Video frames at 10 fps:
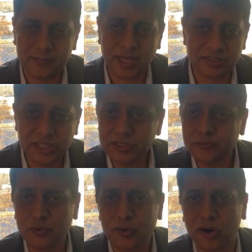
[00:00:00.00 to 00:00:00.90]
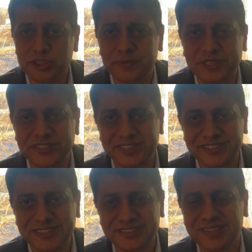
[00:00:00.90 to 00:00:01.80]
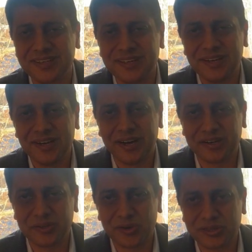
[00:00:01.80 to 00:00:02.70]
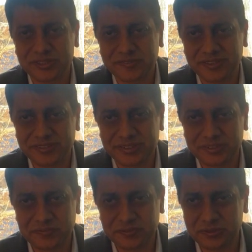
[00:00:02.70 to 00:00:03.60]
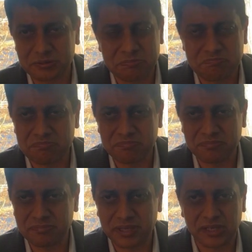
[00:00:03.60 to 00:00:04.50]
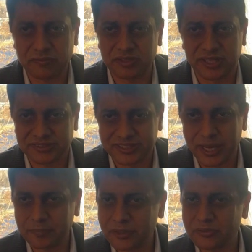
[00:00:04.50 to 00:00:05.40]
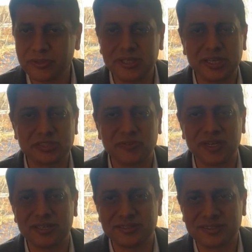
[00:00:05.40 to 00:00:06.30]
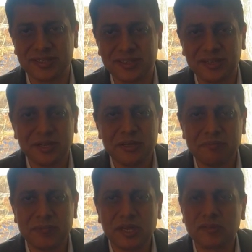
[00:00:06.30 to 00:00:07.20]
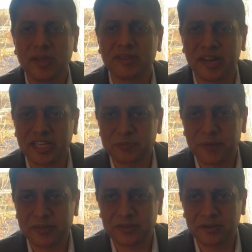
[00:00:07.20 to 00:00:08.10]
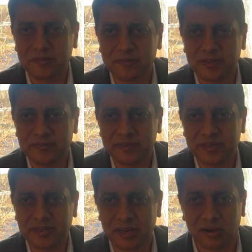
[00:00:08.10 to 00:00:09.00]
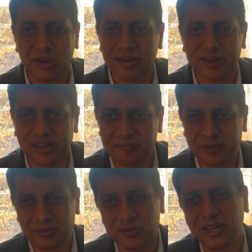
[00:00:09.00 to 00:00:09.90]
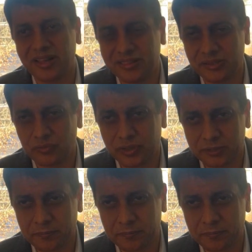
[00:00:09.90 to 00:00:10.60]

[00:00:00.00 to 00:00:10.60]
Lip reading: And these four horsemen diseases are a cause of concern for many of the deaths happening today, as well as many of the other aspects of living a longer life but not a healthier one.